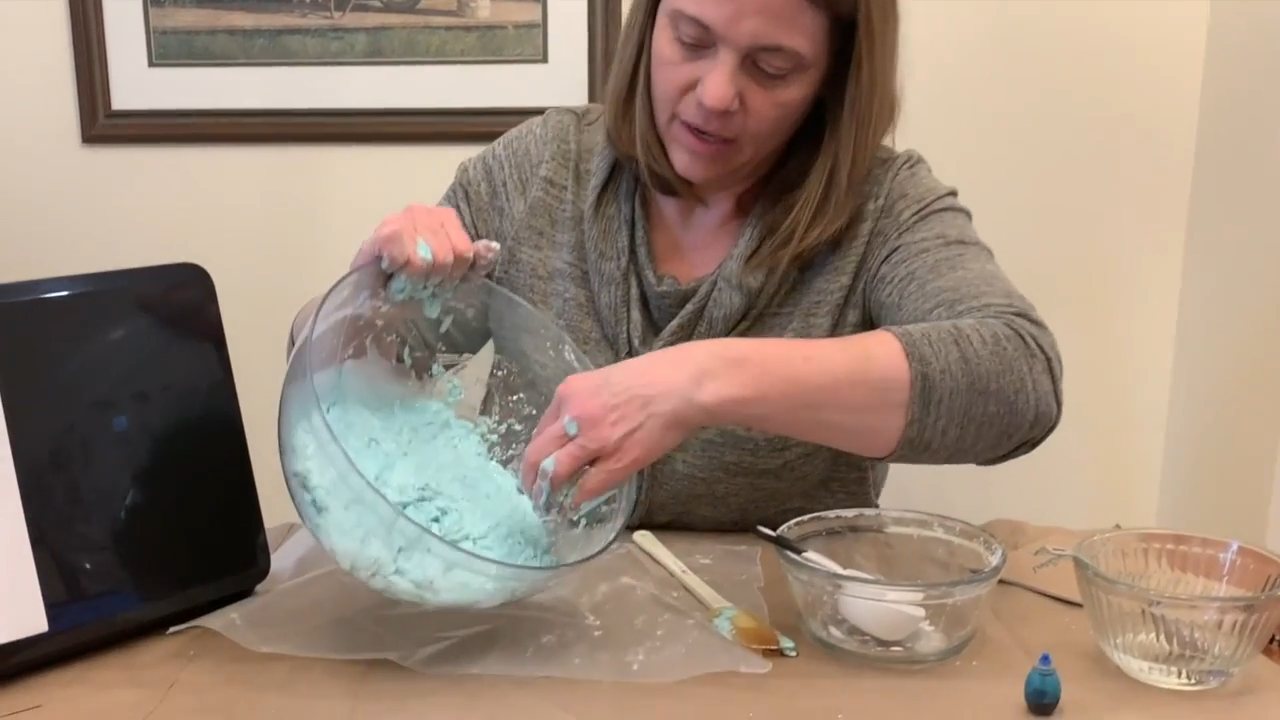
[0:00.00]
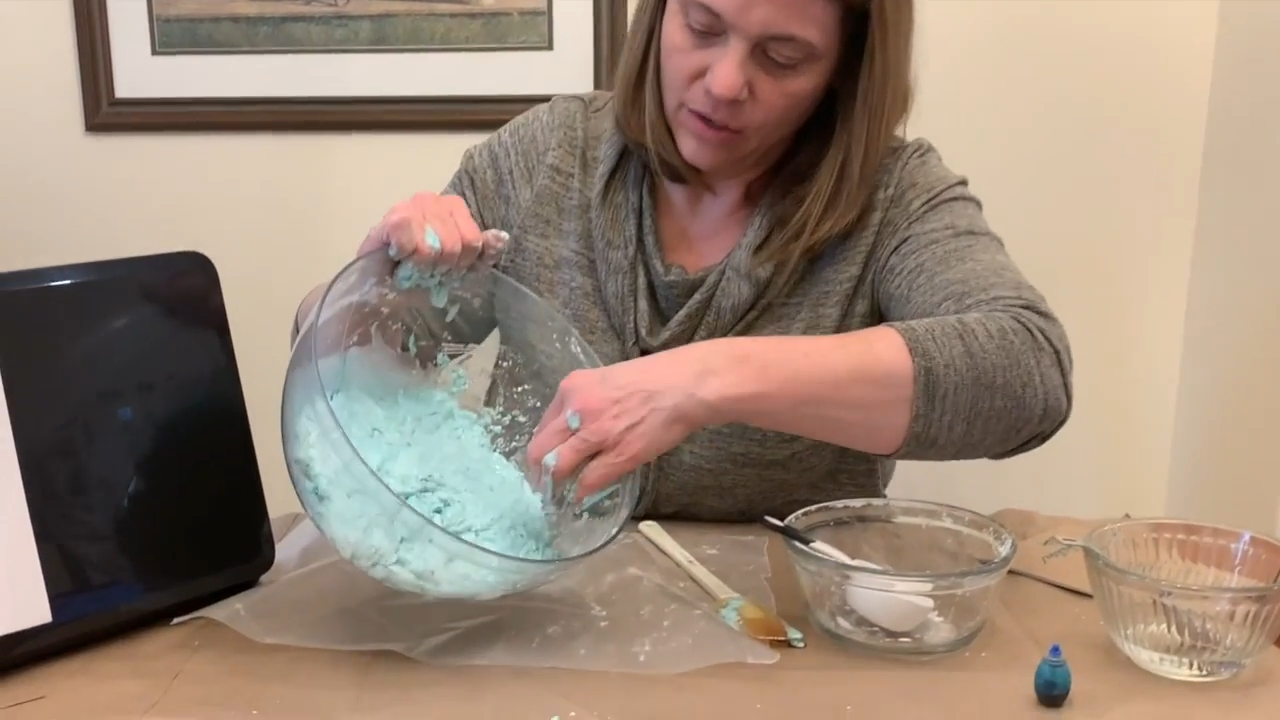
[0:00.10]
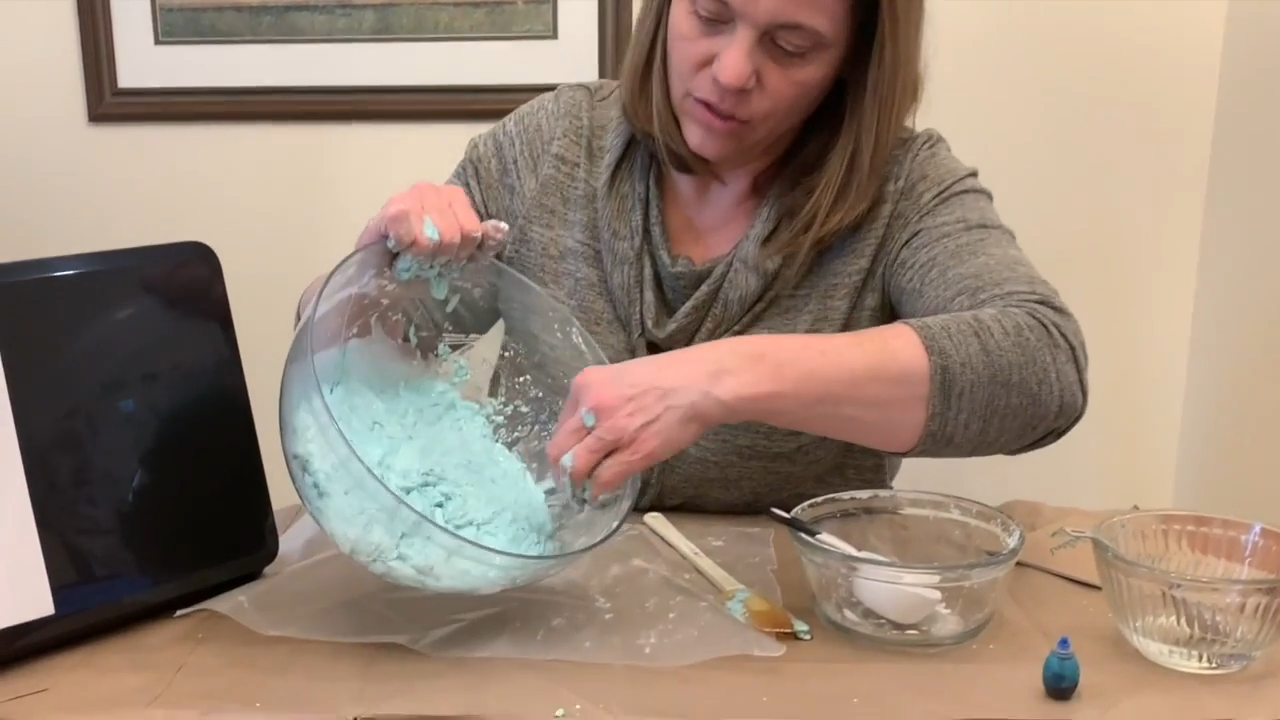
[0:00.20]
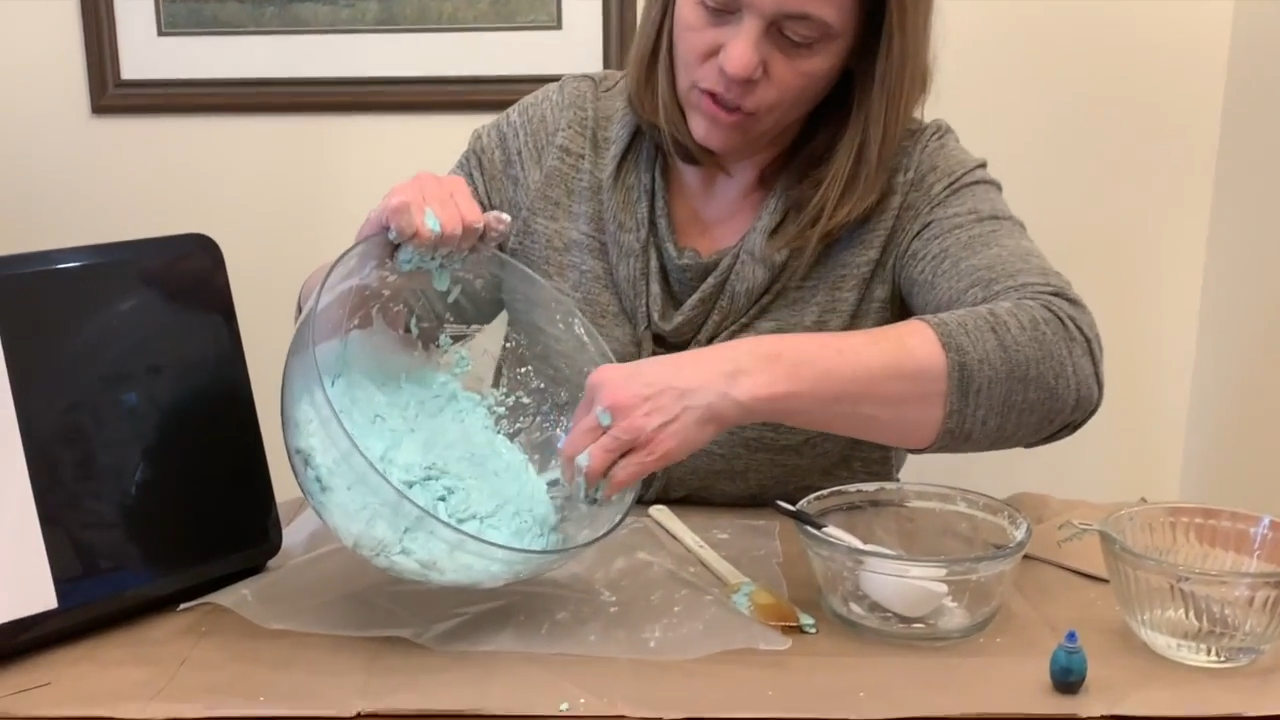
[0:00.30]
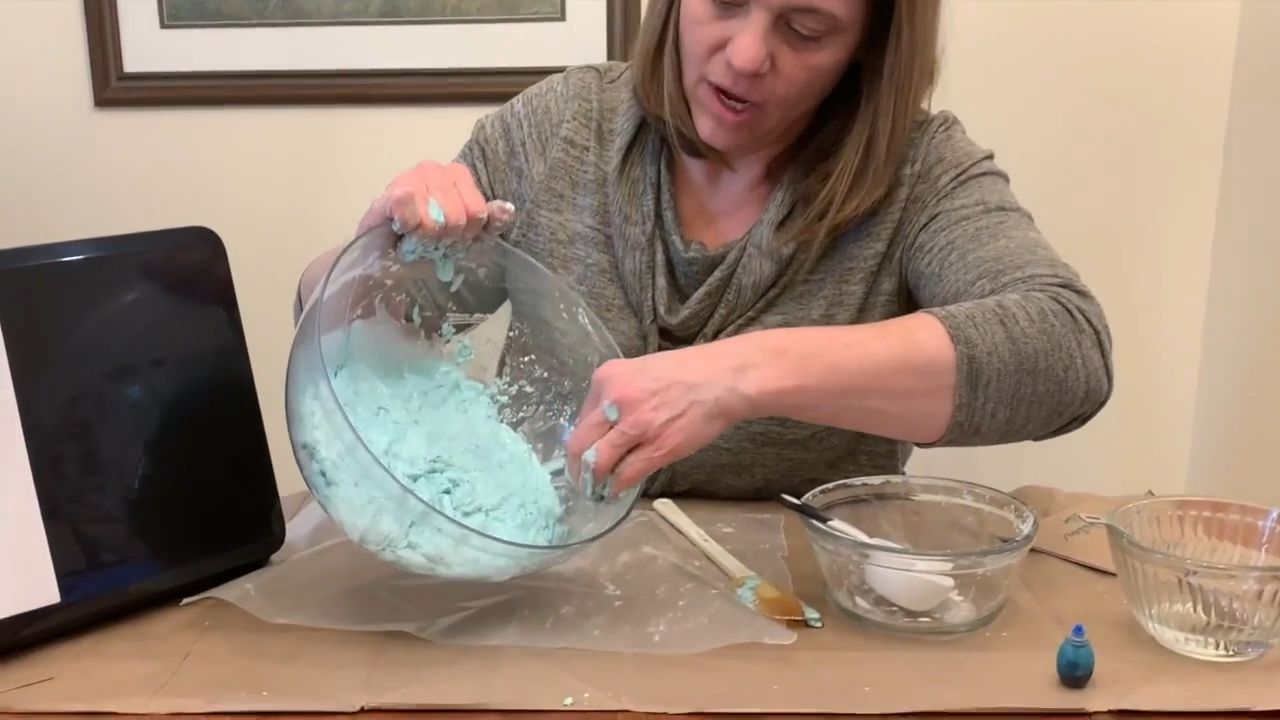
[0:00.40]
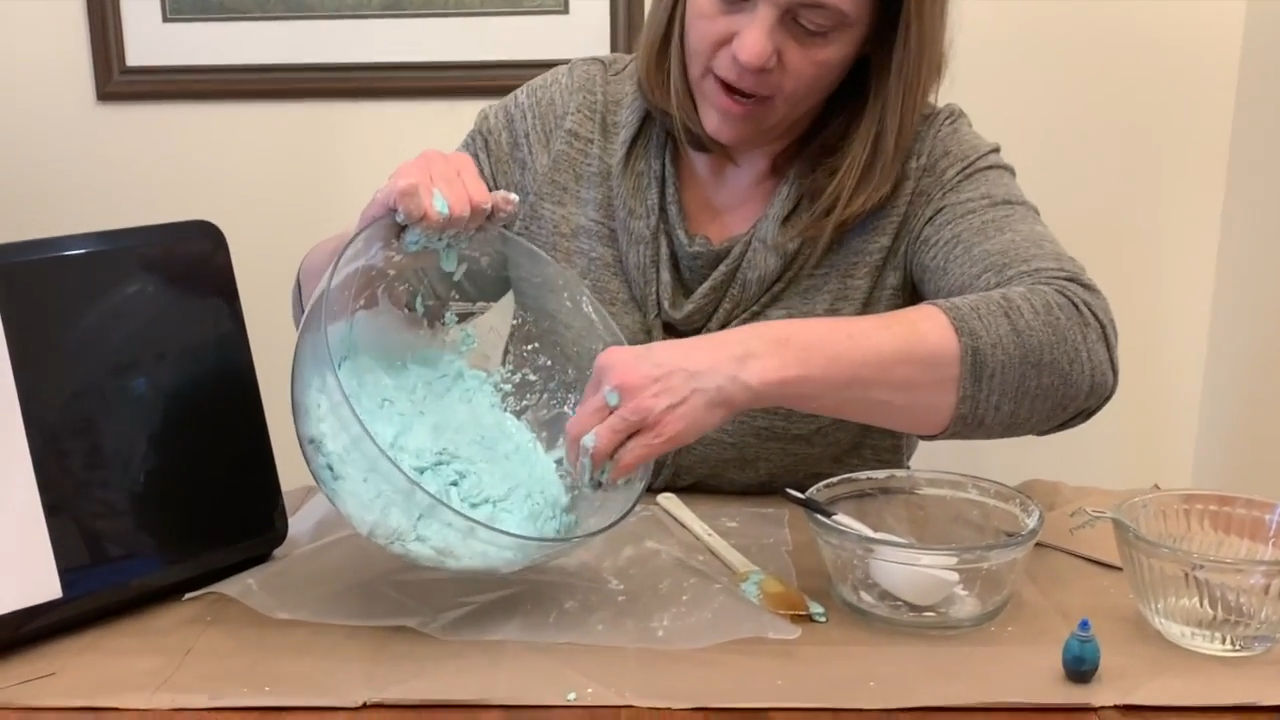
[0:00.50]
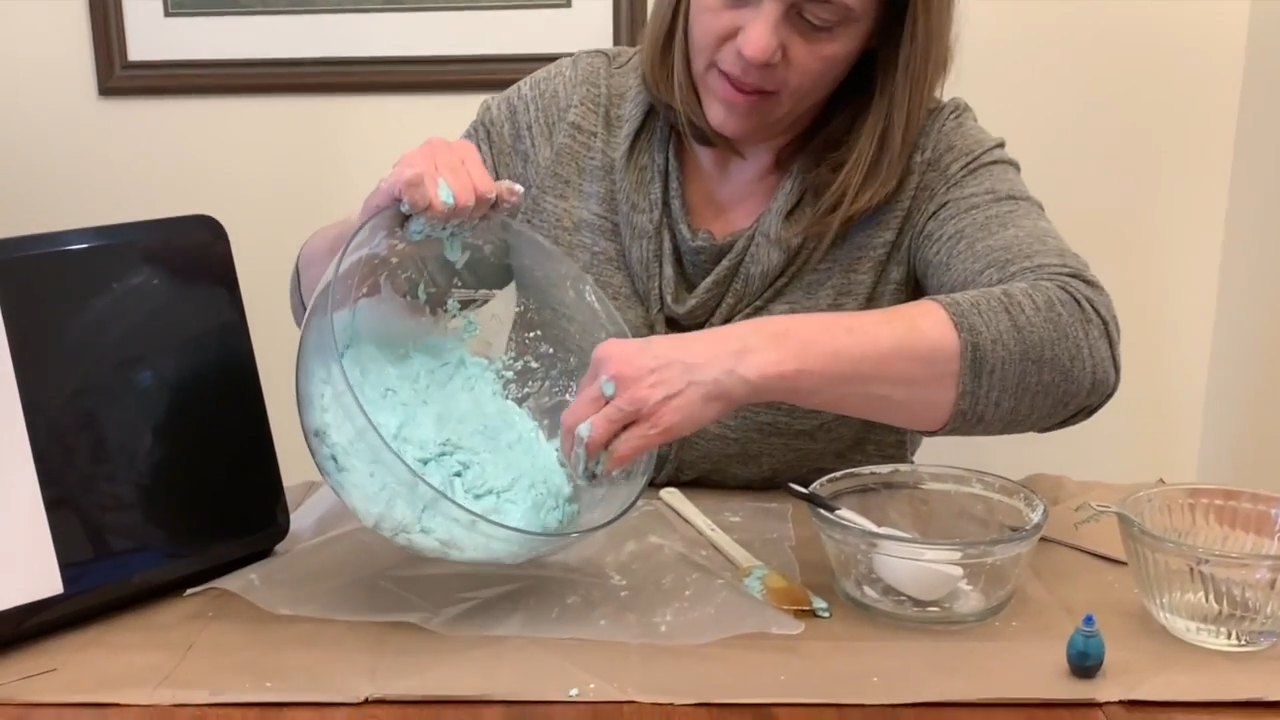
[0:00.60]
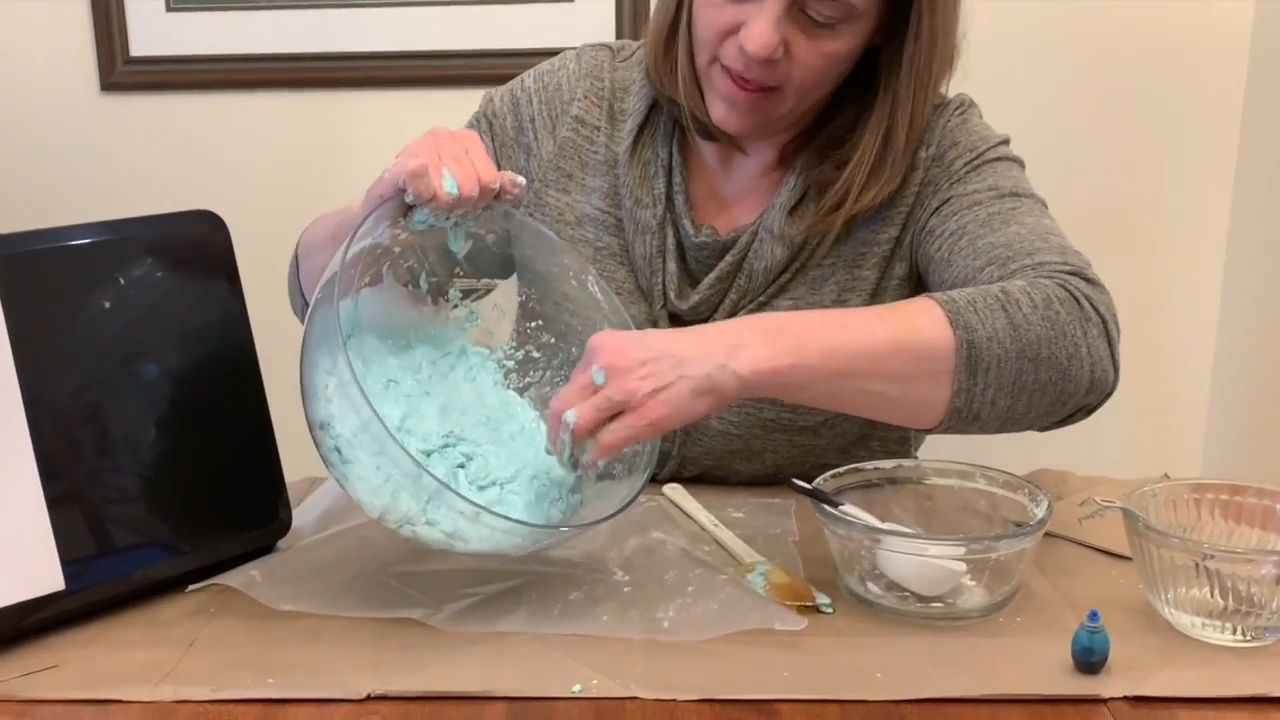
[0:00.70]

a good shot of